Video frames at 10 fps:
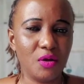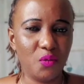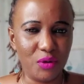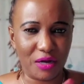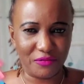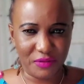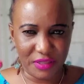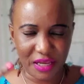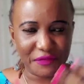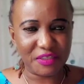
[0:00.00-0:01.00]
We have
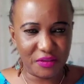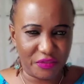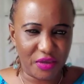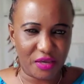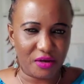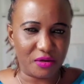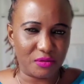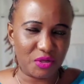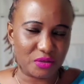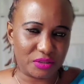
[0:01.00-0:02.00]
left it there
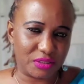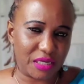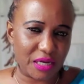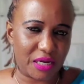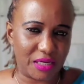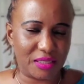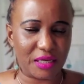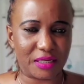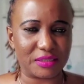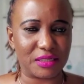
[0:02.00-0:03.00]
because,
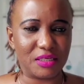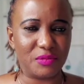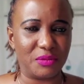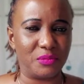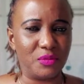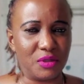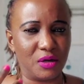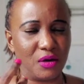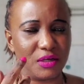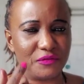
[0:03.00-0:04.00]
like I said in
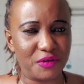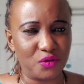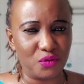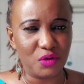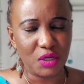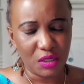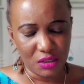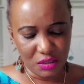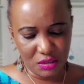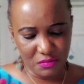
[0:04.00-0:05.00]
the other video,
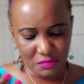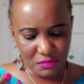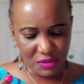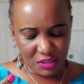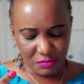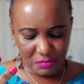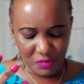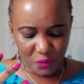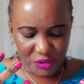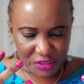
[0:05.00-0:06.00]
the
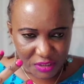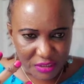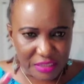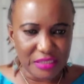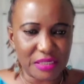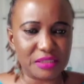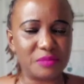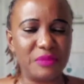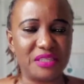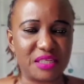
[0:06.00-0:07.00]
resilience
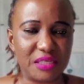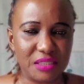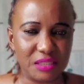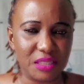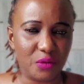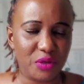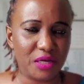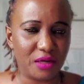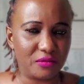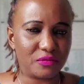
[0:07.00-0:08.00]
mentality that we
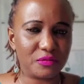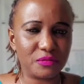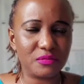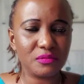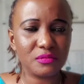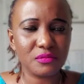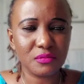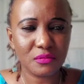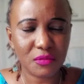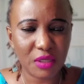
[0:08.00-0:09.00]
have,
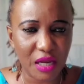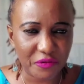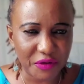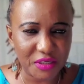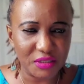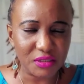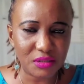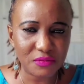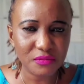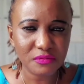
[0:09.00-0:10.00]
Africans,